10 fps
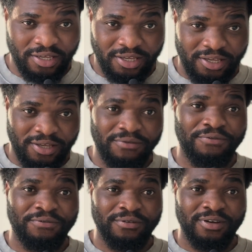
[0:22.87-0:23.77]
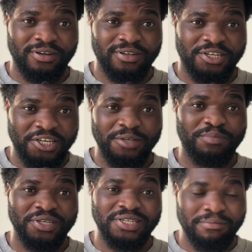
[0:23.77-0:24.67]
if DDP
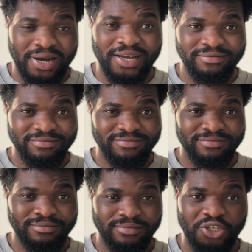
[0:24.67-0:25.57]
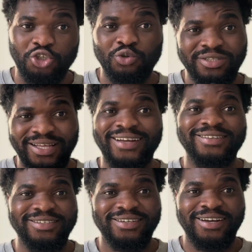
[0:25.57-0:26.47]
is a man, he should
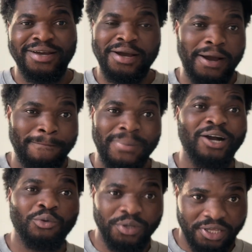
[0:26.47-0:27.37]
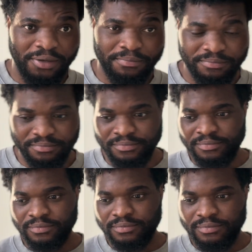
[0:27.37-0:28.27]
stand and bang with him.
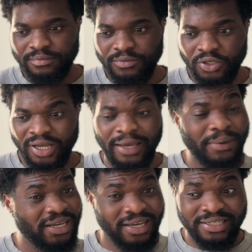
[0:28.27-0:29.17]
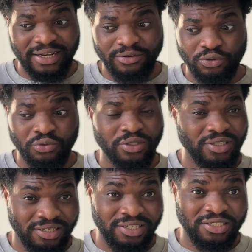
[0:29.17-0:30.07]
I made a case
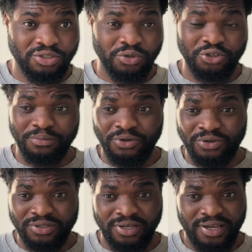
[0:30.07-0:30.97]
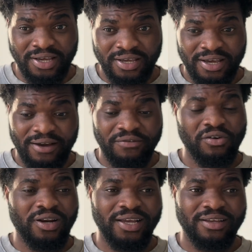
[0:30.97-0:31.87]
in this situation because I
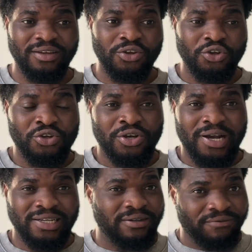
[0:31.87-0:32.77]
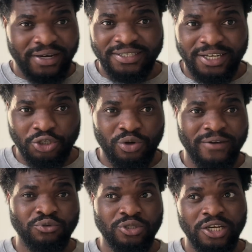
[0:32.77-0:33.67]
felt like as a fighter, you don't
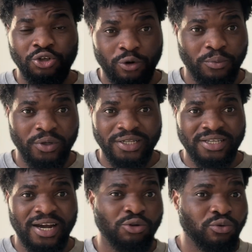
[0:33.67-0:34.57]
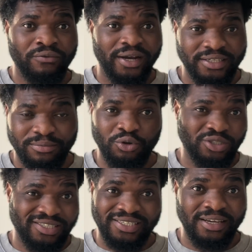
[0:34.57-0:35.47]
have to tell your opponent how to fight because
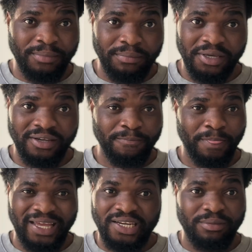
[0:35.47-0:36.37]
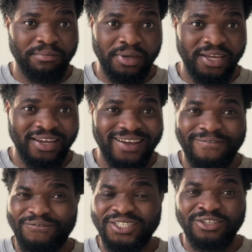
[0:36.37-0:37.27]
this is MMA. And MMA,
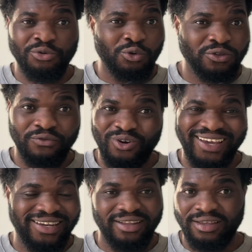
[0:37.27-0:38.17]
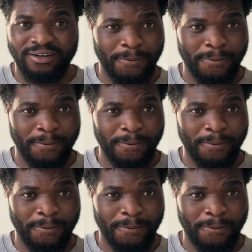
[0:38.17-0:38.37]
everything goes for anything.